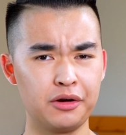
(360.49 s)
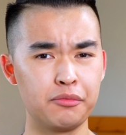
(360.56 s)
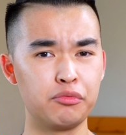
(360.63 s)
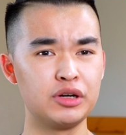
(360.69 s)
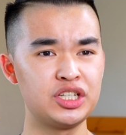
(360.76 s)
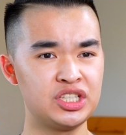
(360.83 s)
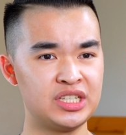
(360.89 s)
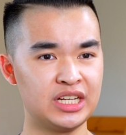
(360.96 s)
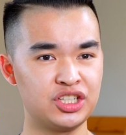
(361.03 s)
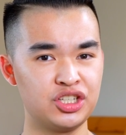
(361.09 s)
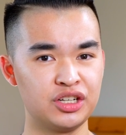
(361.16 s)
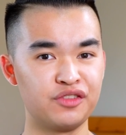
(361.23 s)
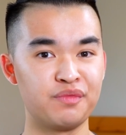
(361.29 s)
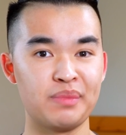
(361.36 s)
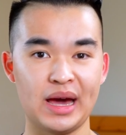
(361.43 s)
on which
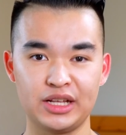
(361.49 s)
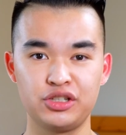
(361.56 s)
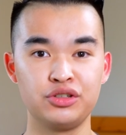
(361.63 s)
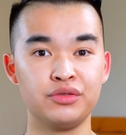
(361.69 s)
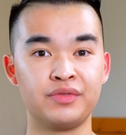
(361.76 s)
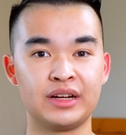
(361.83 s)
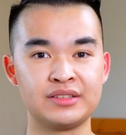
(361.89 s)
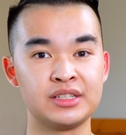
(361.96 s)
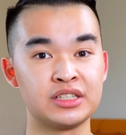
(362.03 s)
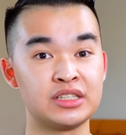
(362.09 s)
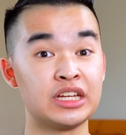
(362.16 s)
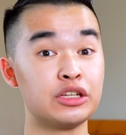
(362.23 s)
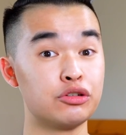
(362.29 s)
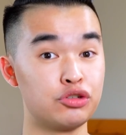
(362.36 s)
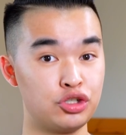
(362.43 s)
section of Math 256
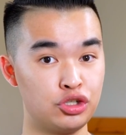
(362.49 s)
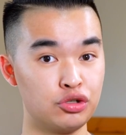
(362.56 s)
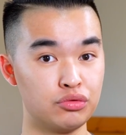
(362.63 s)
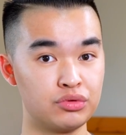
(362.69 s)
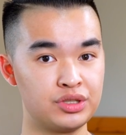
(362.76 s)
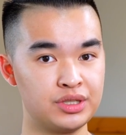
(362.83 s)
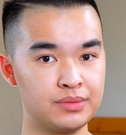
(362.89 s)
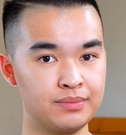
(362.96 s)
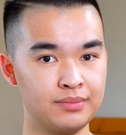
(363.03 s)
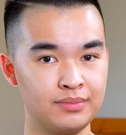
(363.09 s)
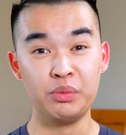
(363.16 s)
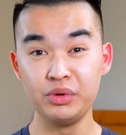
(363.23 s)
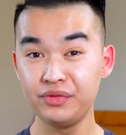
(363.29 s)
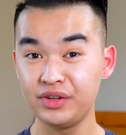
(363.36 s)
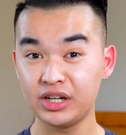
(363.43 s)
that you choose.
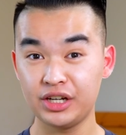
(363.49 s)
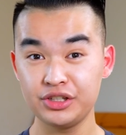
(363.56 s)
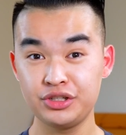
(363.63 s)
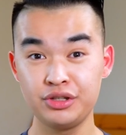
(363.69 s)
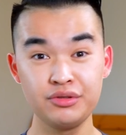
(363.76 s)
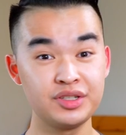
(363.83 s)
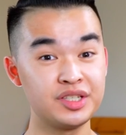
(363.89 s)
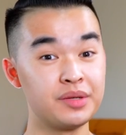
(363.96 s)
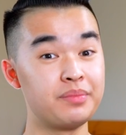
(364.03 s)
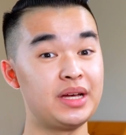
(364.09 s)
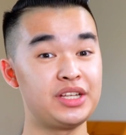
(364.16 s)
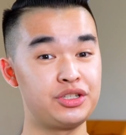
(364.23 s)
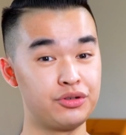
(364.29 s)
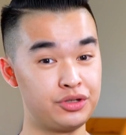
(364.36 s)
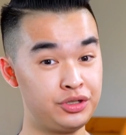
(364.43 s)
Moving on to
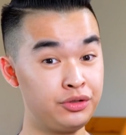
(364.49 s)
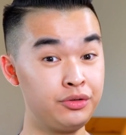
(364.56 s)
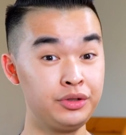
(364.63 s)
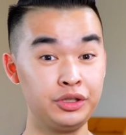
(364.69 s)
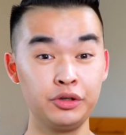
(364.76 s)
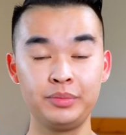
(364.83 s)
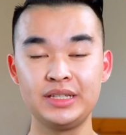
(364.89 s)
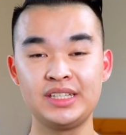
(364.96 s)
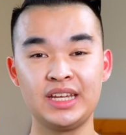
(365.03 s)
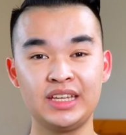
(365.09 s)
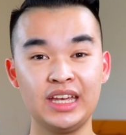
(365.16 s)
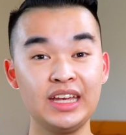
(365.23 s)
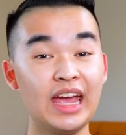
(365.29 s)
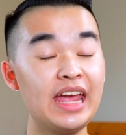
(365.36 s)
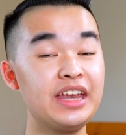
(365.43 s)
semester 2, you'll be
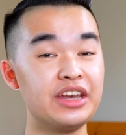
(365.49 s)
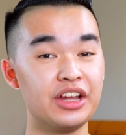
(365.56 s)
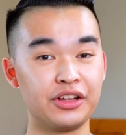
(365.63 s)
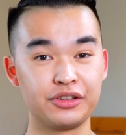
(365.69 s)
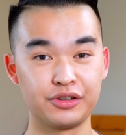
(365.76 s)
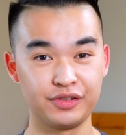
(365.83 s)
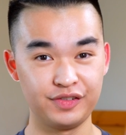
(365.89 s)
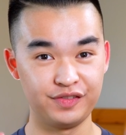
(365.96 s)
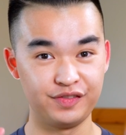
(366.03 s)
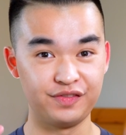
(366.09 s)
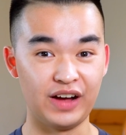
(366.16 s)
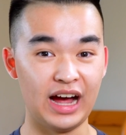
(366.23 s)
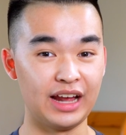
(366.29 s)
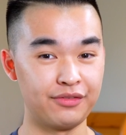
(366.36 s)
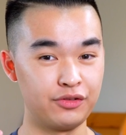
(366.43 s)
taking another
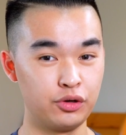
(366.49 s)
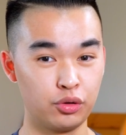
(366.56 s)
5